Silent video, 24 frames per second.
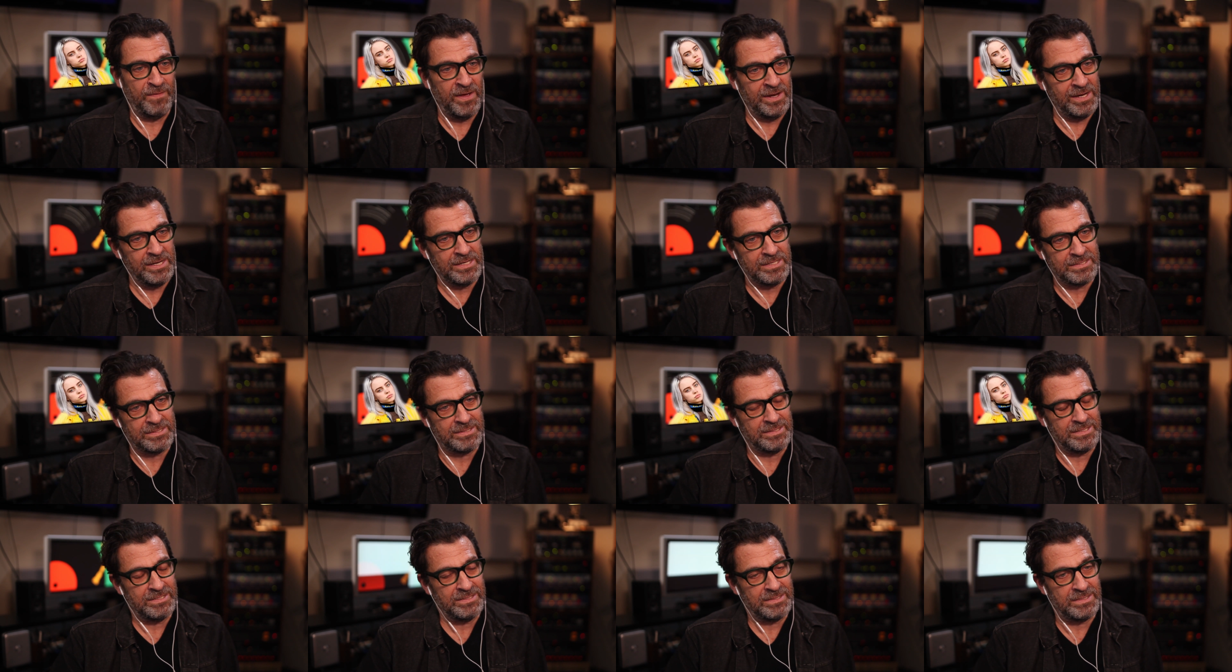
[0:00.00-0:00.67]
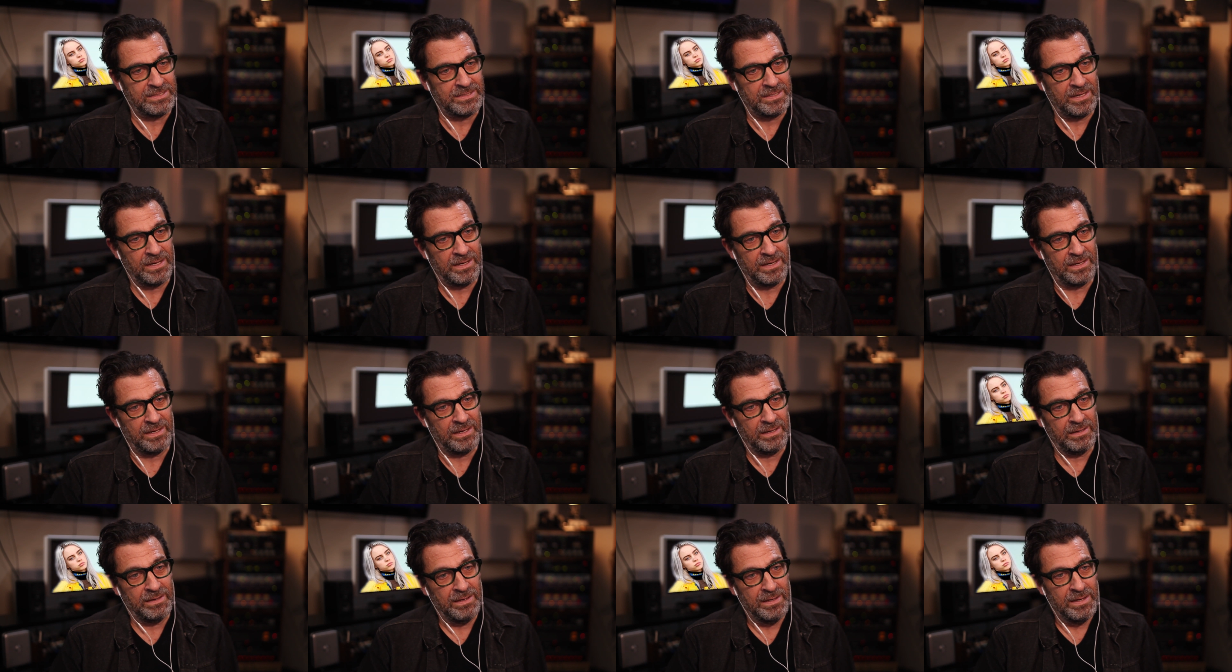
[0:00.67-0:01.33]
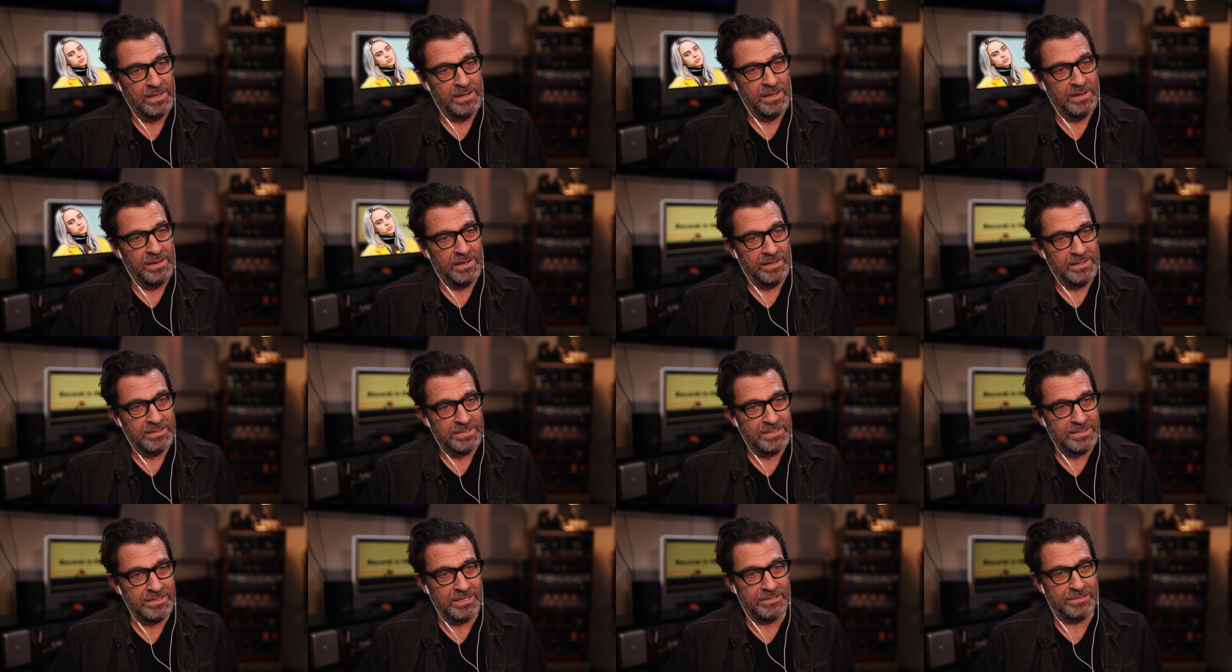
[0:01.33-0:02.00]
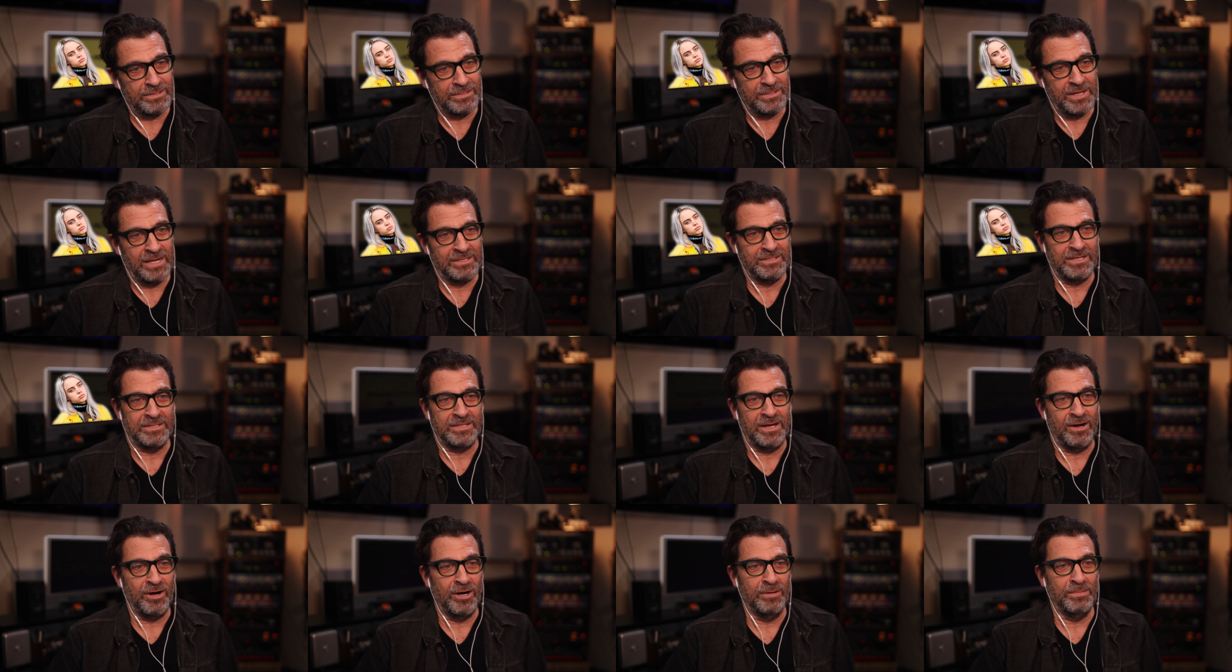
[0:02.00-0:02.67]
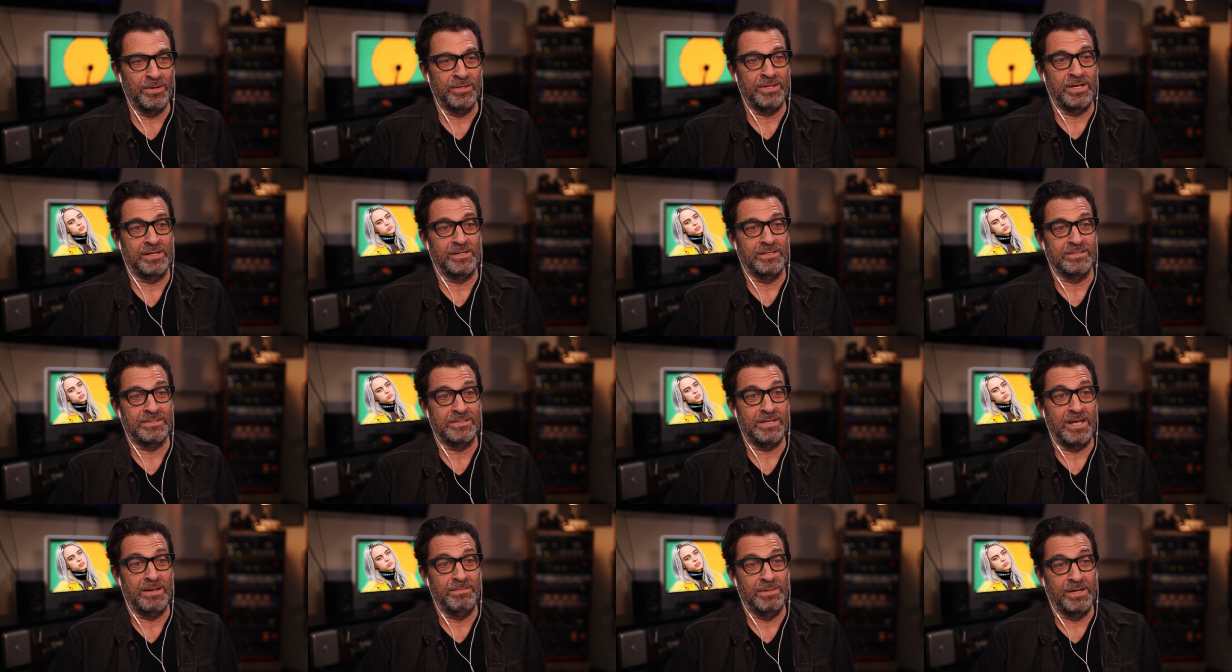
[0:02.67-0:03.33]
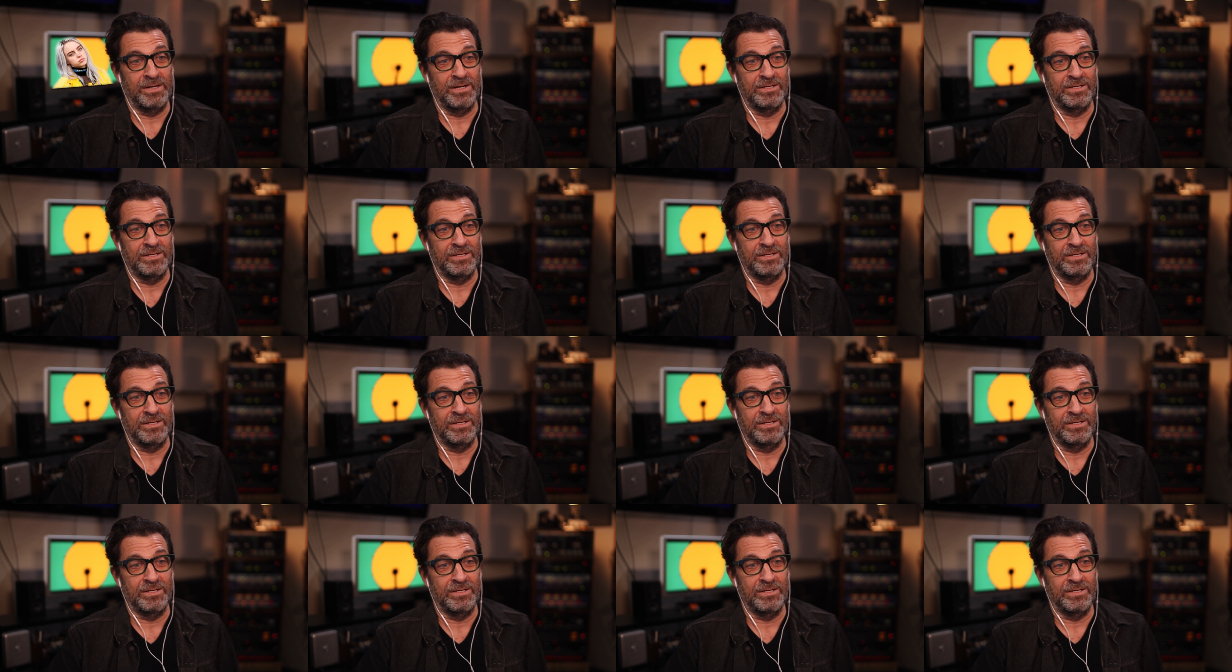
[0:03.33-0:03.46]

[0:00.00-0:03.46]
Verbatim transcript: Finneas is uh, that's a terrible thing to say. That's